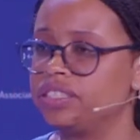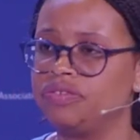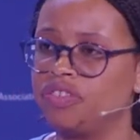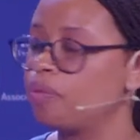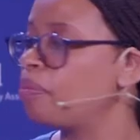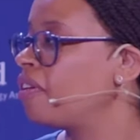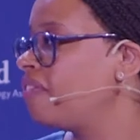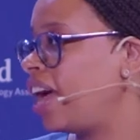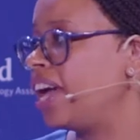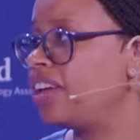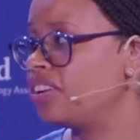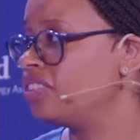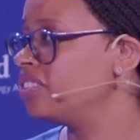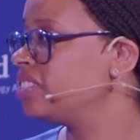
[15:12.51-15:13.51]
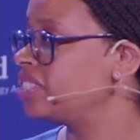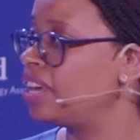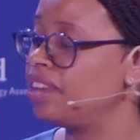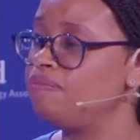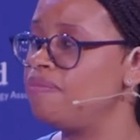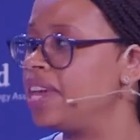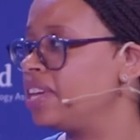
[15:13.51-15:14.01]
for providers
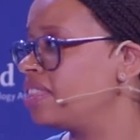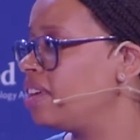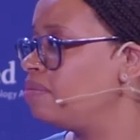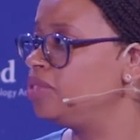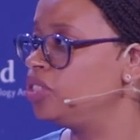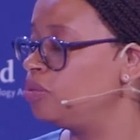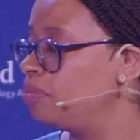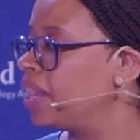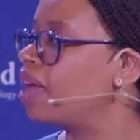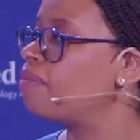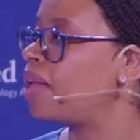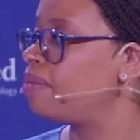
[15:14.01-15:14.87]
and make them do blah, blah,